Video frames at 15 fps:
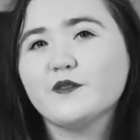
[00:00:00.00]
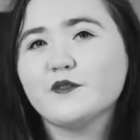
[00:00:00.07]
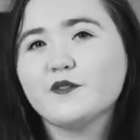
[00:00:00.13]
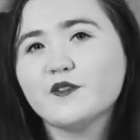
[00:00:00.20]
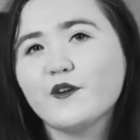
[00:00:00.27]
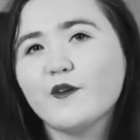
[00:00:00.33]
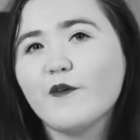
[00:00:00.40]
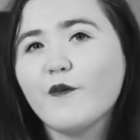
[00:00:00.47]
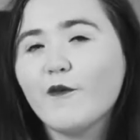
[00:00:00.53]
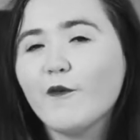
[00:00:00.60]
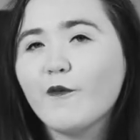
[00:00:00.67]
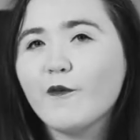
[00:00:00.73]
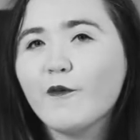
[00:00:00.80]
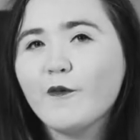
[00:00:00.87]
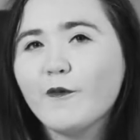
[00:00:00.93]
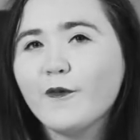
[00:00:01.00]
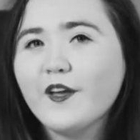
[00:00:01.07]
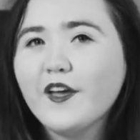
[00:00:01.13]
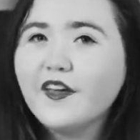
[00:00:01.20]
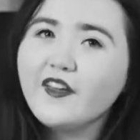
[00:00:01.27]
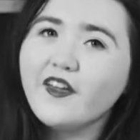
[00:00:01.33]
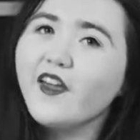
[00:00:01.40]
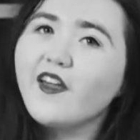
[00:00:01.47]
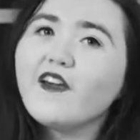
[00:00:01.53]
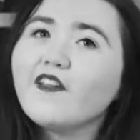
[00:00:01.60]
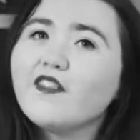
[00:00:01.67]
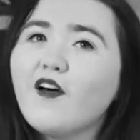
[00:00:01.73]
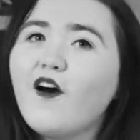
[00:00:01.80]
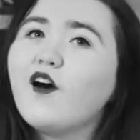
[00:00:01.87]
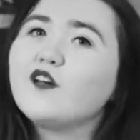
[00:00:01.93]
so we ate cake
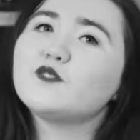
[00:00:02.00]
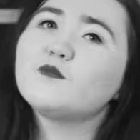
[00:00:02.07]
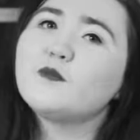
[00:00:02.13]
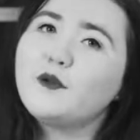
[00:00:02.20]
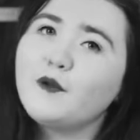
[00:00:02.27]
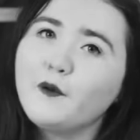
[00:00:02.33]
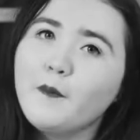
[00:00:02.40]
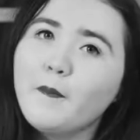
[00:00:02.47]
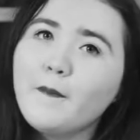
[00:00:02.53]
in the hospital.